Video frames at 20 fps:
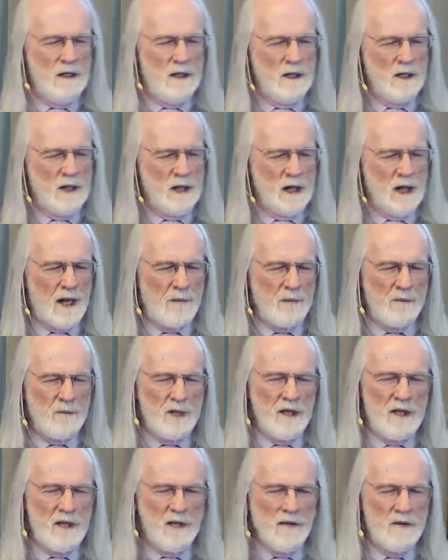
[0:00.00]
Let it be
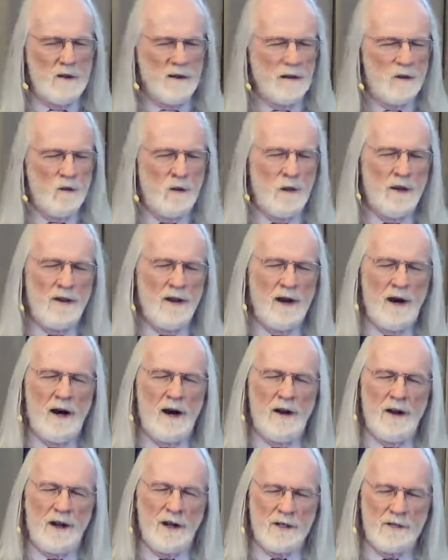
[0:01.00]
given without
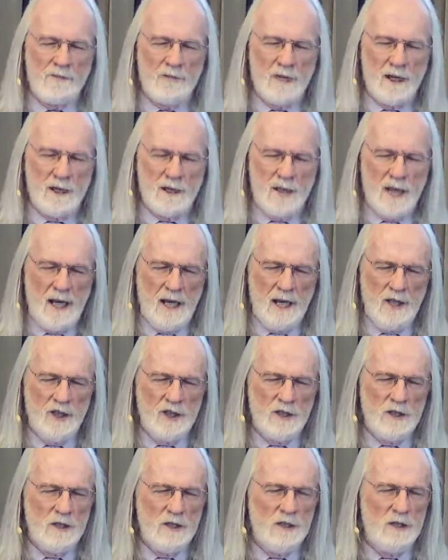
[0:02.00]

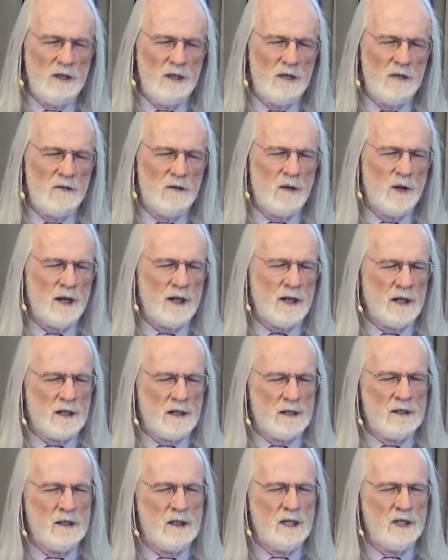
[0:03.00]
expectation of
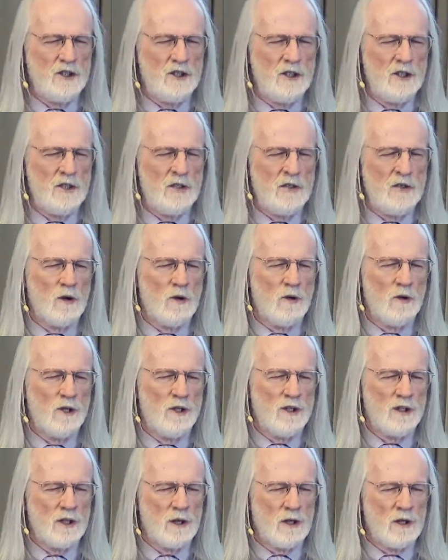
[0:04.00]
recognition or
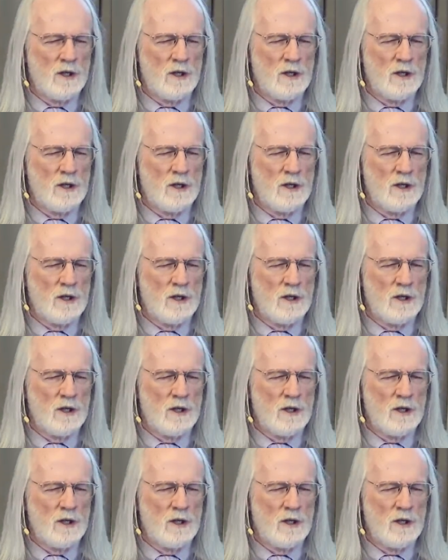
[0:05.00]
return.